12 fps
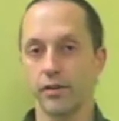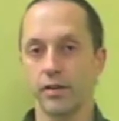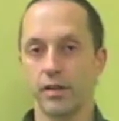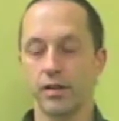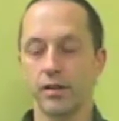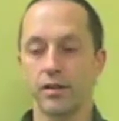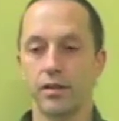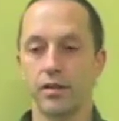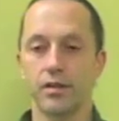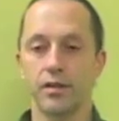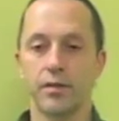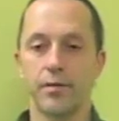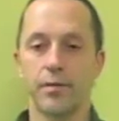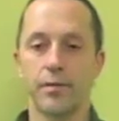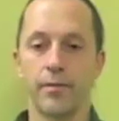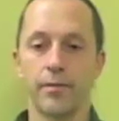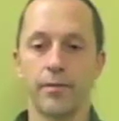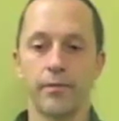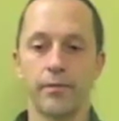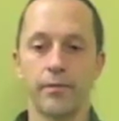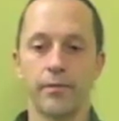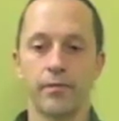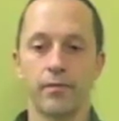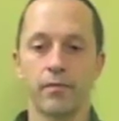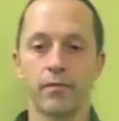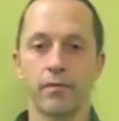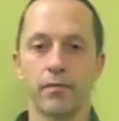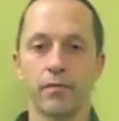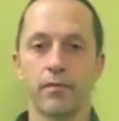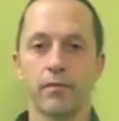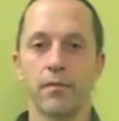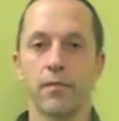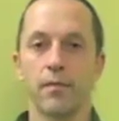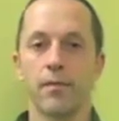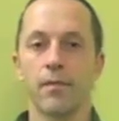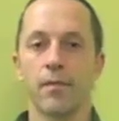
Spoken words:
[no speech]